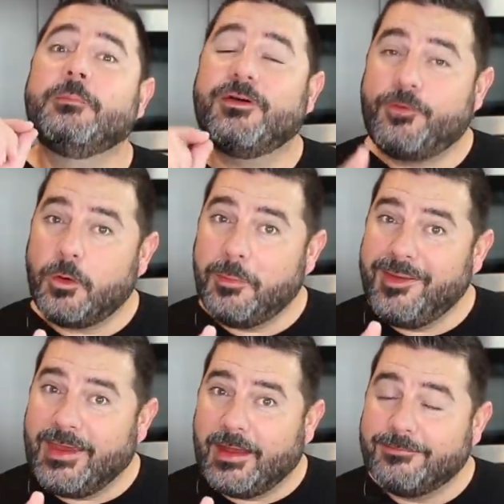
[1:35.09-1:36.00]
Before we
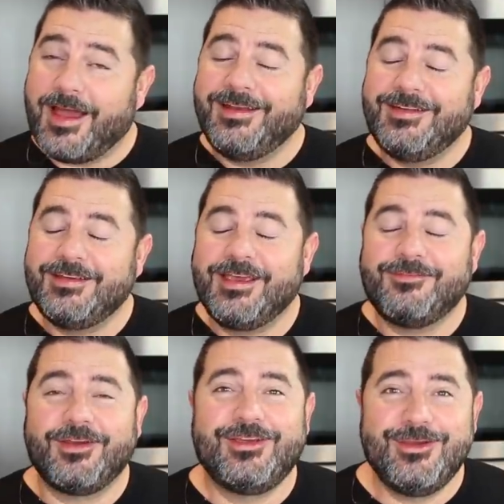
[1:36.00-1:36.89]
begin, I need to
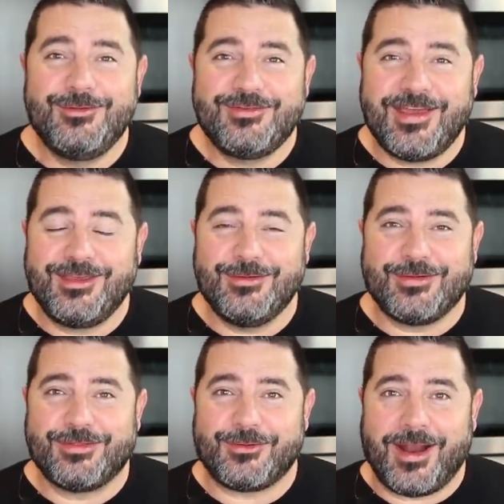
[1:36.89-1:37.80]
give a huge thank you
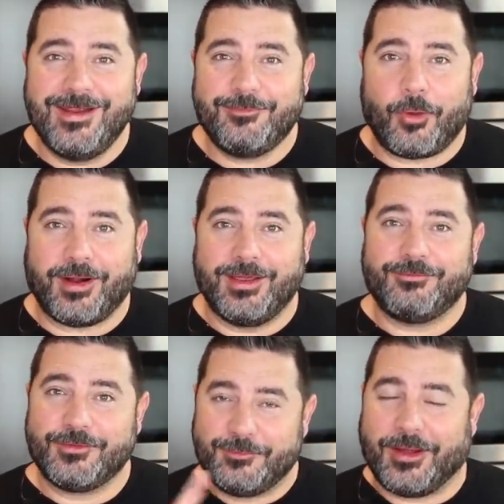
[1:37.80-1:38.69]
to Thrive Market
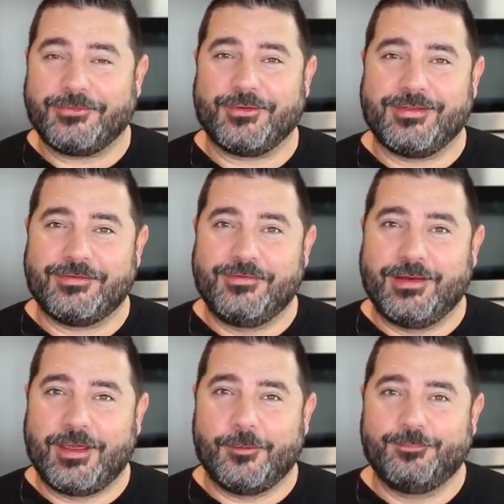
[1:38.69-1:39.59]
for sponsoring this
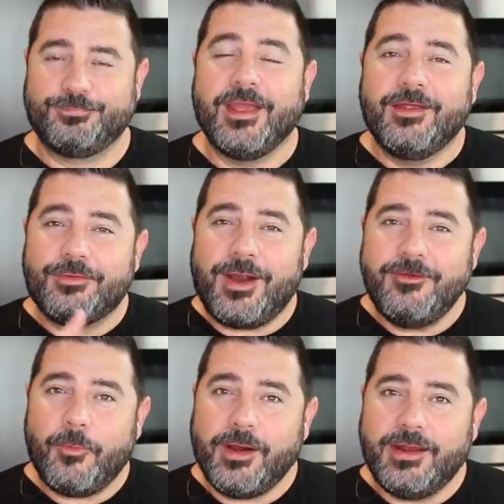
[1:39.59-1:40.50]
video.
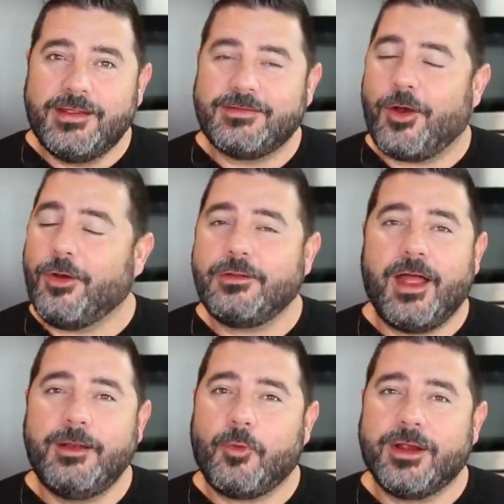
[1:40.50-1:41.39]
Thrive Market is an
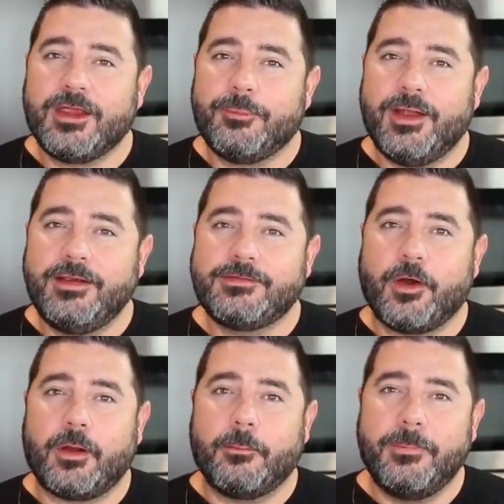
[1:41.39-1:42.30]
online marketplace
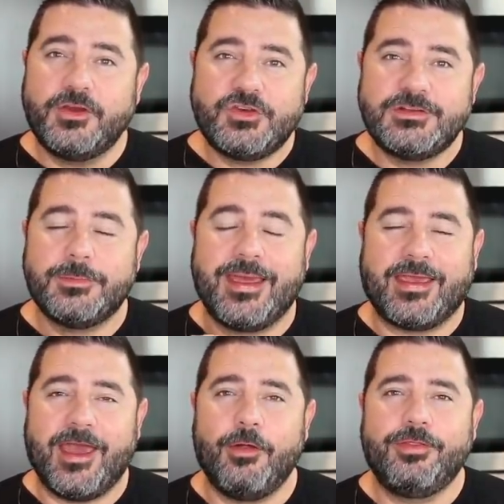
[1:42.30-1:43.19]
on a mission to make
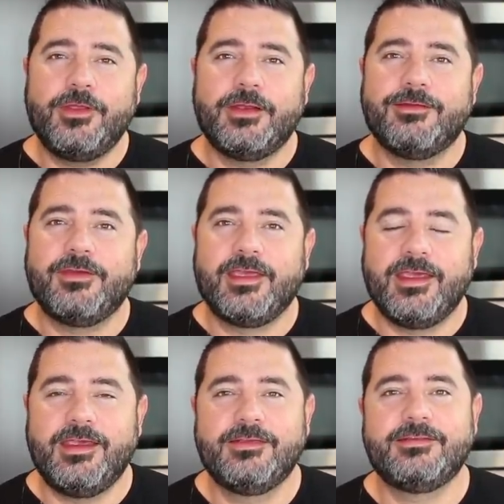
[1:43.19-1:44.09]
healthy living
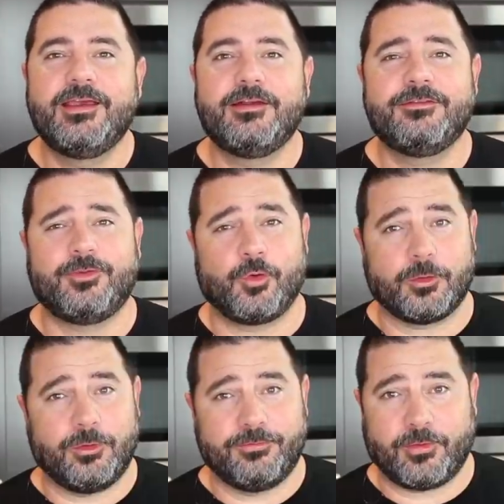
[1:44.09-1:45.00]
easy and
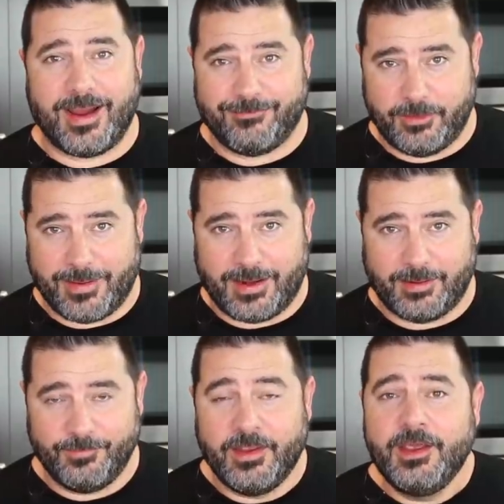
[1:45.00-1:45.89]
affordable for everybody.
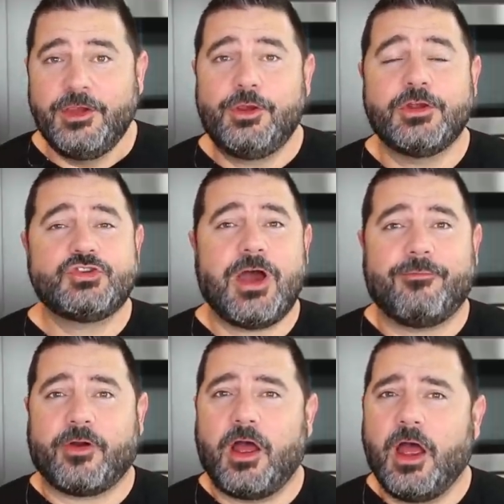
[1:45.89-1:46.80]
You can shop
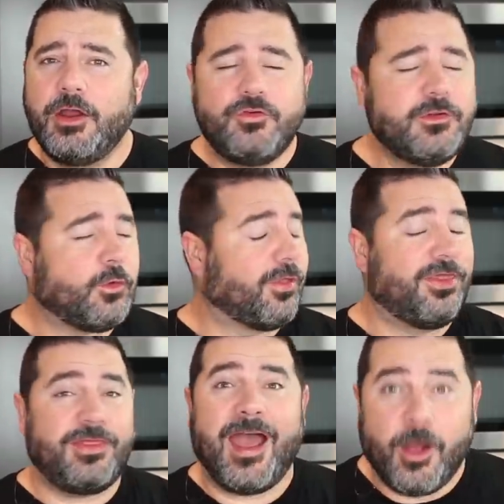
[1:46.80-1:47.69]
for hundreds or
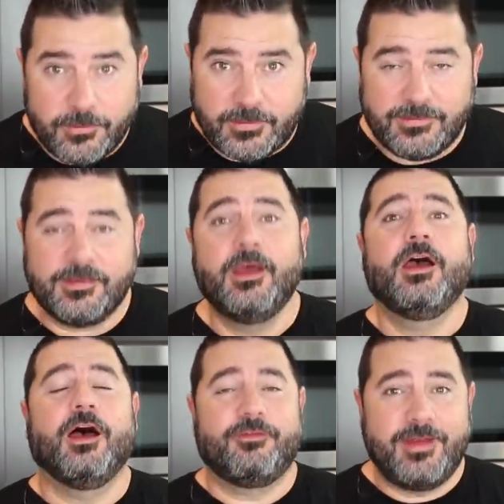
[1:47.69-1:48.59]
thousands
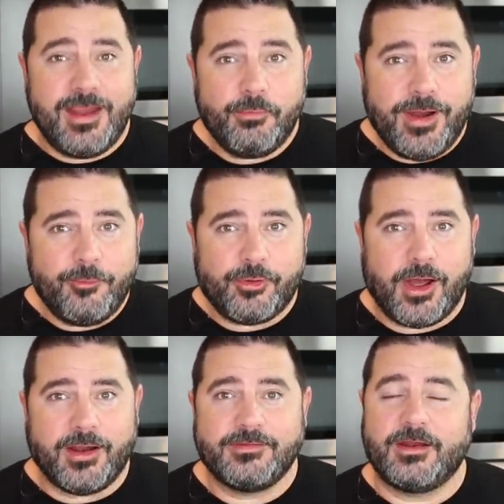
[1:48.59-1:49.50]
of name brand
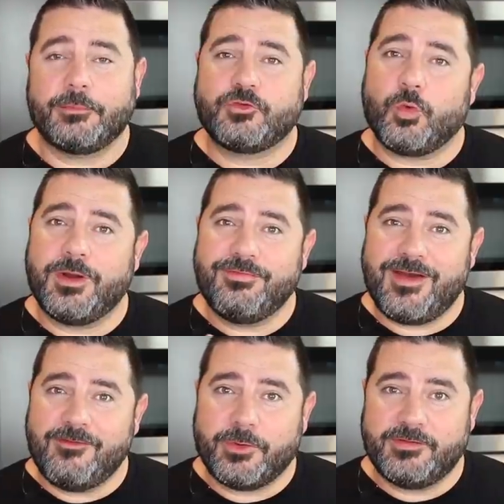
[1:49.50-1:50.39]
products at up to
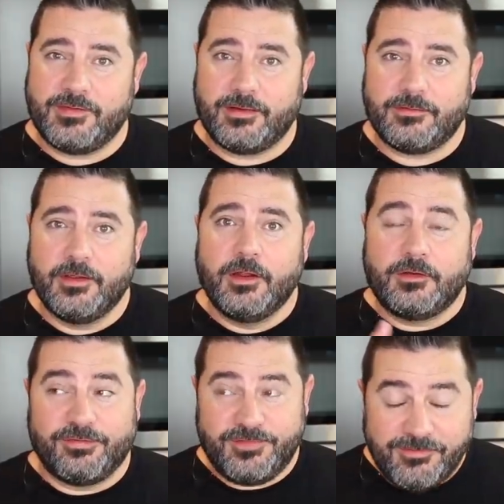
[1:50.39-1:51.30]
25%
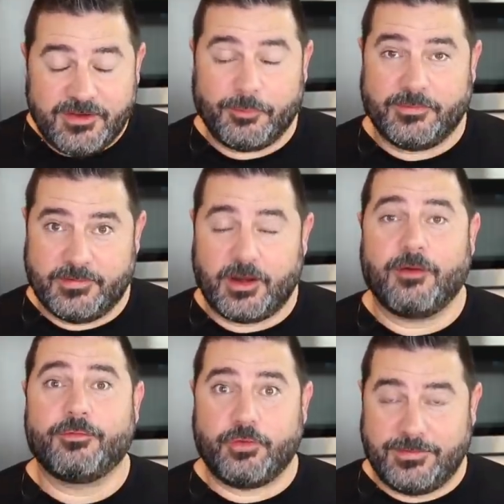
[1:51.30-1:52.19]
to 50%
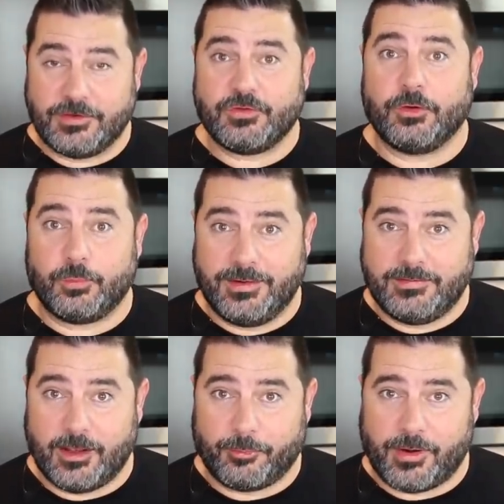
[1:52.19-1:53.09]
off traditional
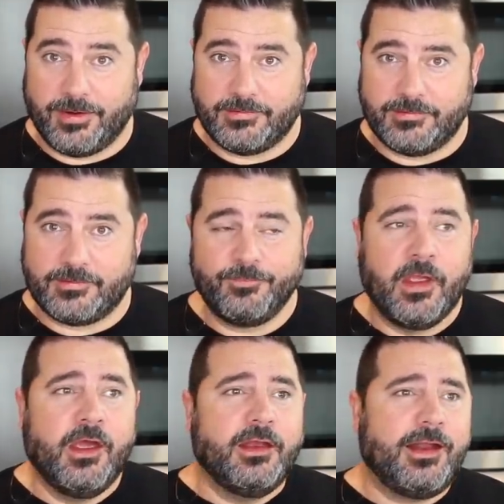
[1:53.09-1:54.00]
retail prices.
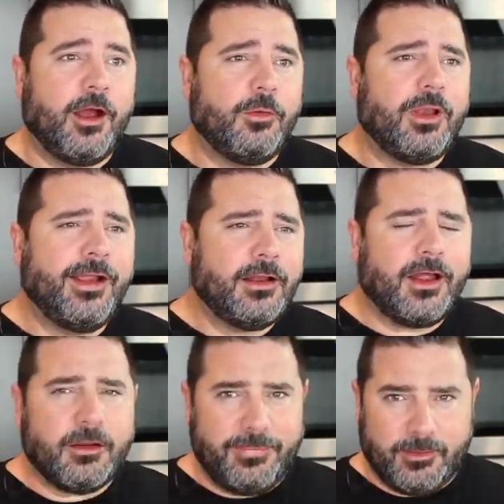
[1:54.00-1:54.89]
Now, like a
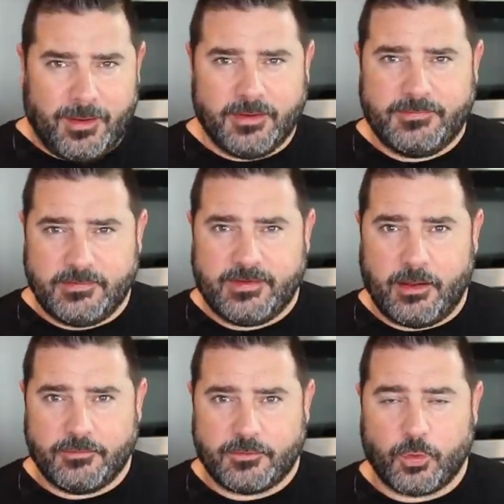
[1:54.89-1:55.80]
lot of big box
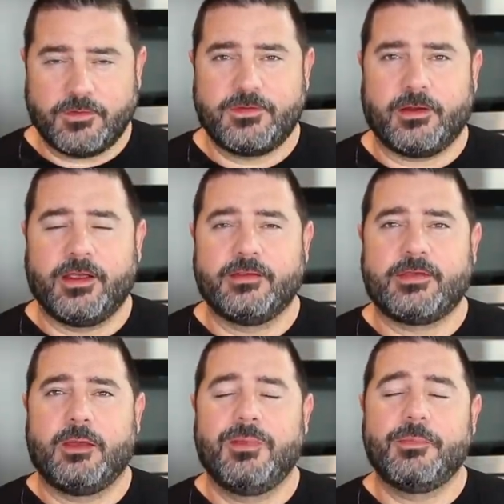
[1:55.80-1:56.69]
discount stores, there is
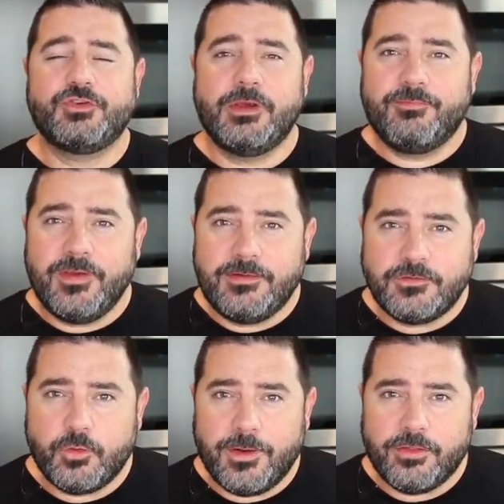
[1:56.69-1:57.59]
a membership fee to
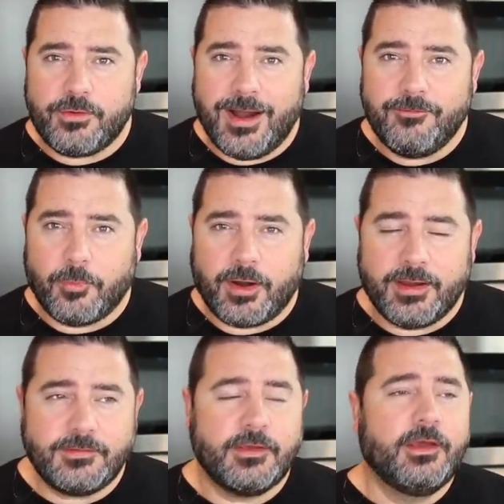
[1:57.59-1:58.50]
join Thrive
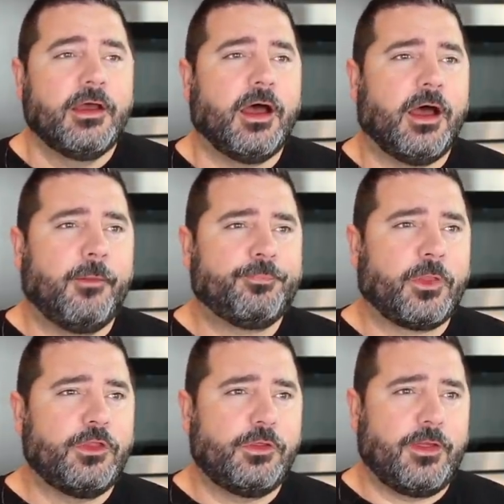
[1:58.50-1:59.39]
Market.
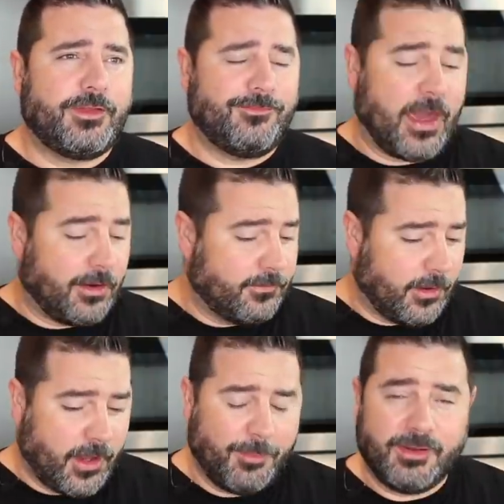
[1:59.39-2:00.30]
Um, they've got a,
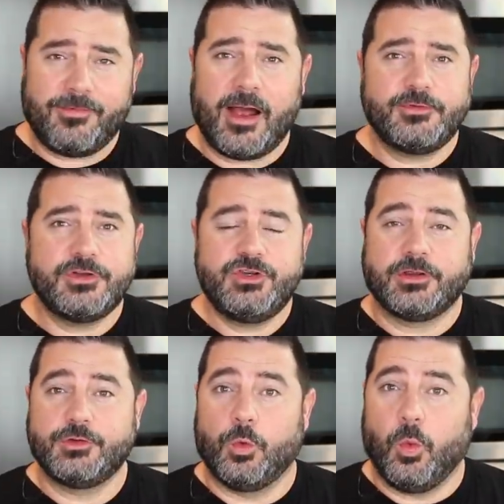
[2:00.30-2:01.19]
a, couple of options. You
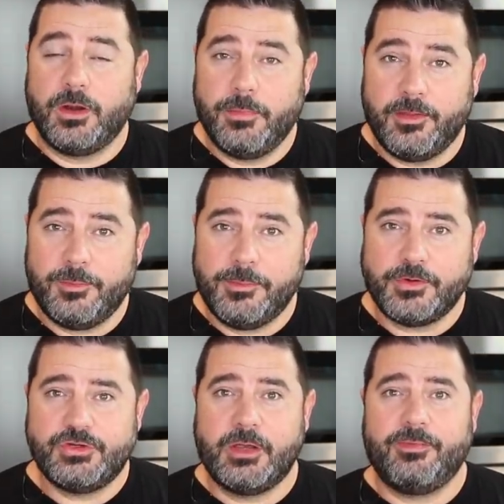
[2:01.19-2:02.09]
can do a one month
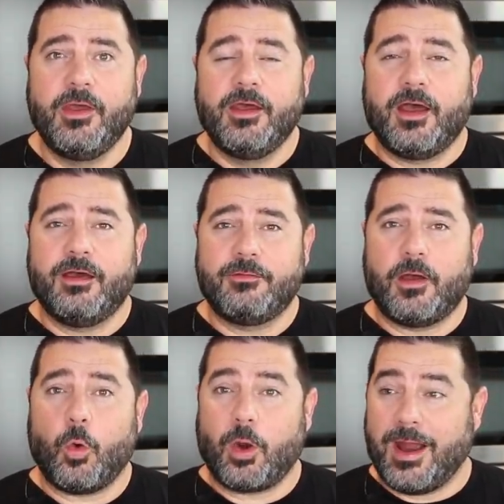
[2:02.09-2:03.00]
membership uh,
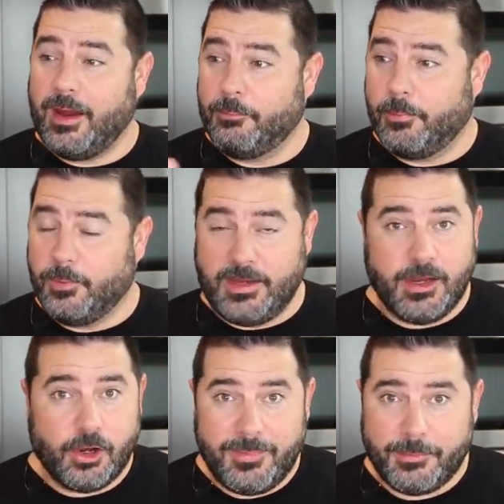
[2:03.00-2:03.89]
or a
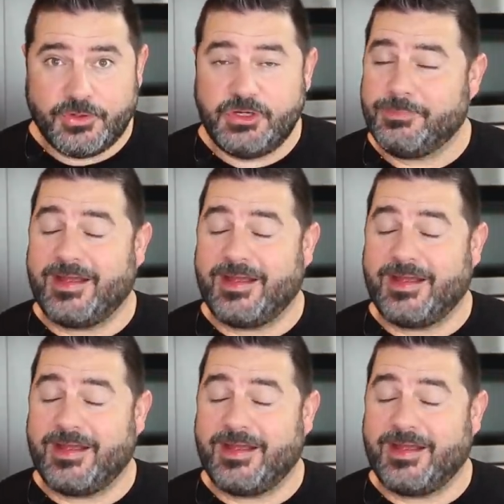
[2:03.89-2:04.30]
year membership.